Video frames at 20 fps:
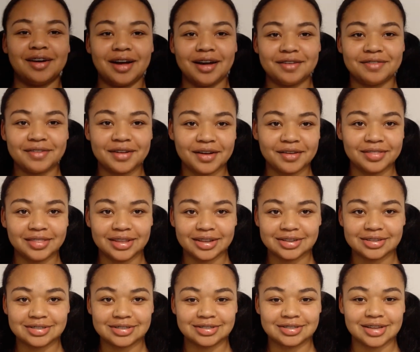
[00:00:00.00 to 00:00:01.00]
I found
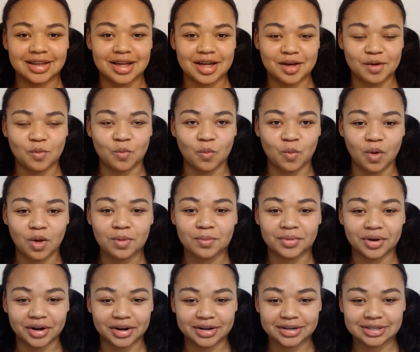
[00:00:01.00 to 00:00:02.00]
this at
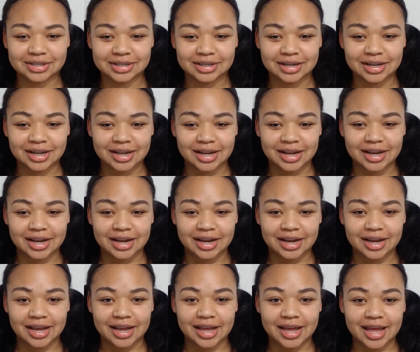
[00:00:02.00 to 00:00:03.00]
Walmart
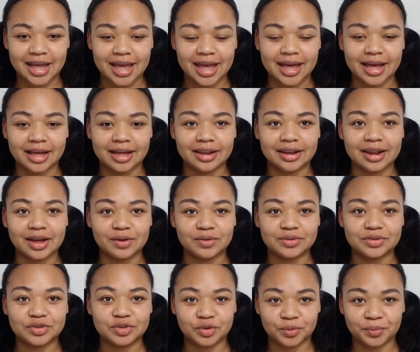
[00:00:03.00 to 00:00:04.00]
and I
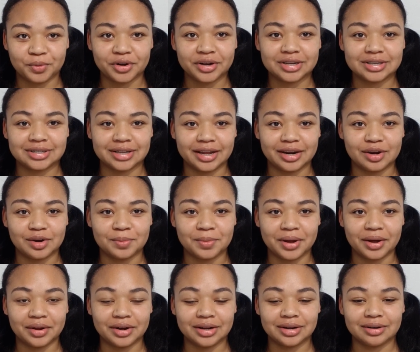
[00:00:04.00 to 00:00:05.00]
was super excited
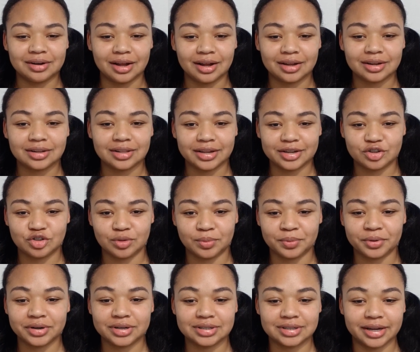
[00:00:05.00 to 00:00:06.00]
about it. Not gonna lie,
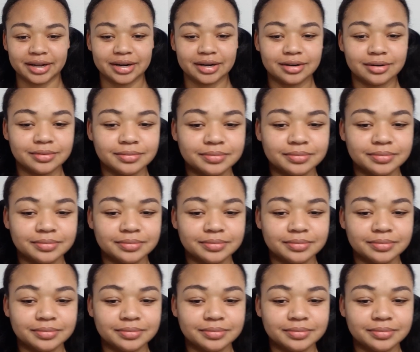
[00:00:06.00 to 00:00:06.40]
super excited.